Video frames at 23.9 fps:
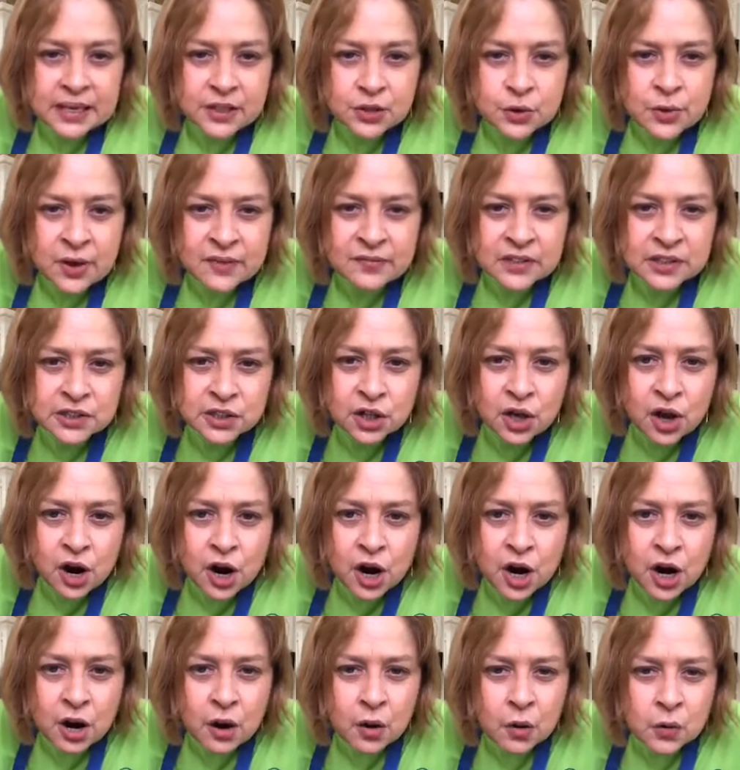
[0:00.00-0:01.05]
You have a
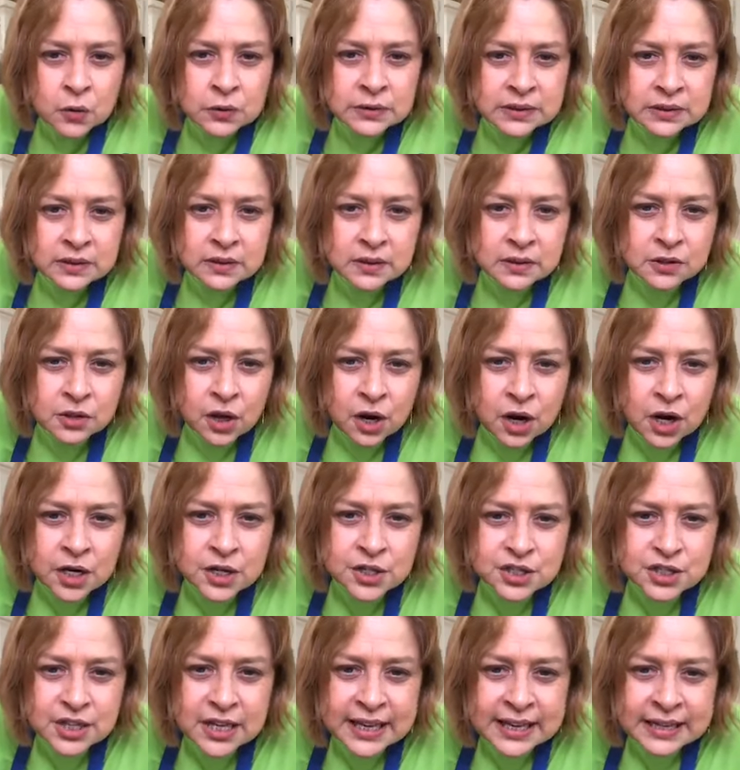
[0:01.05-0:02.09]
large
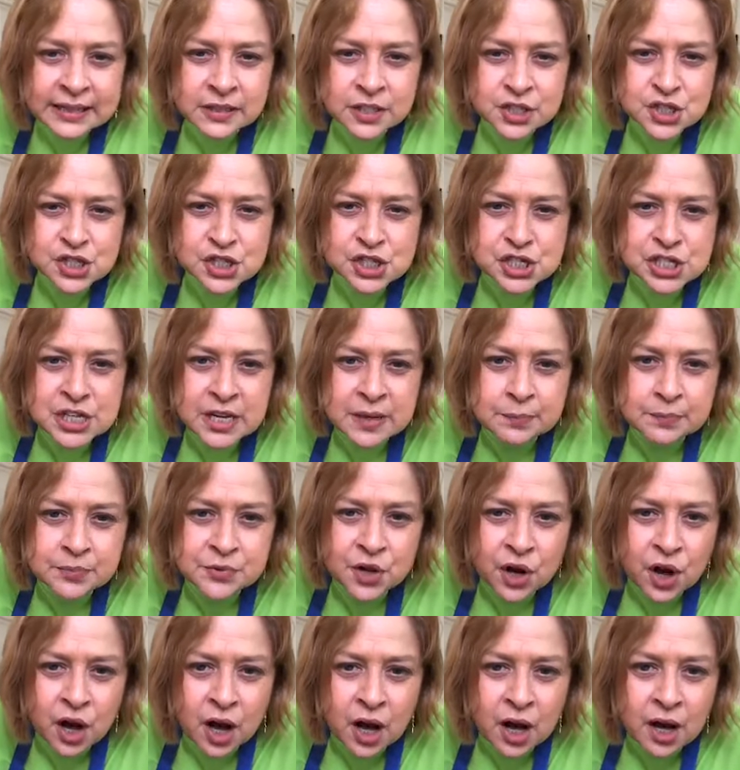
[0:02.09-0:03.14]
English
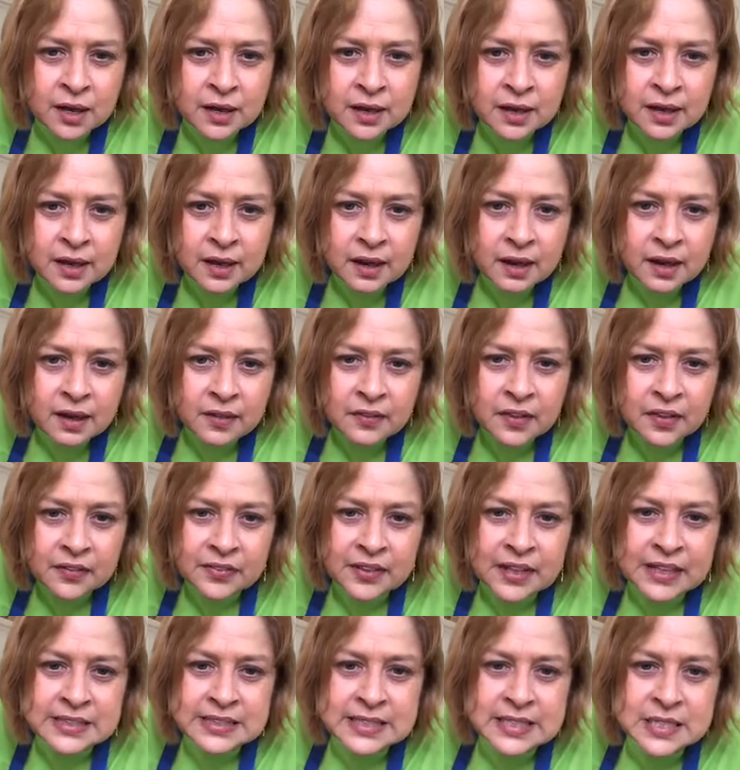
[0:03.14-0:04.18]
sheepdog that
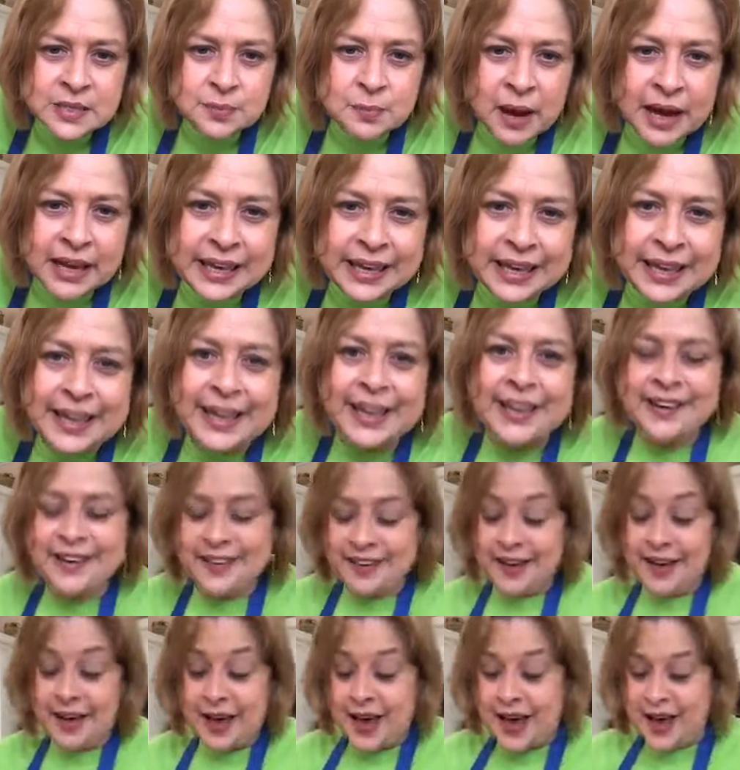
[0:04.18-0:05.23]
thinks he's my kid.
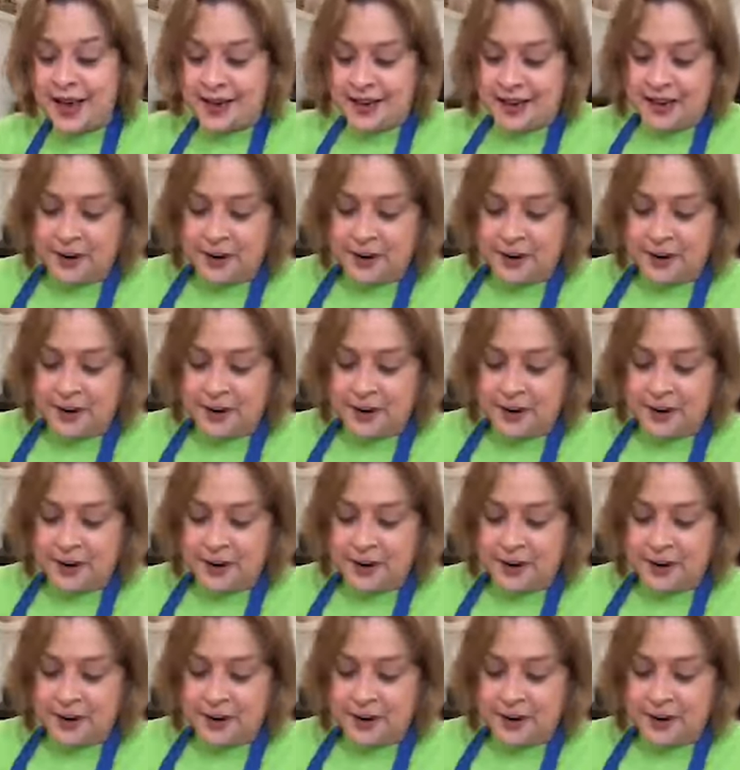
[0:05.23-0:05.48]
Ah!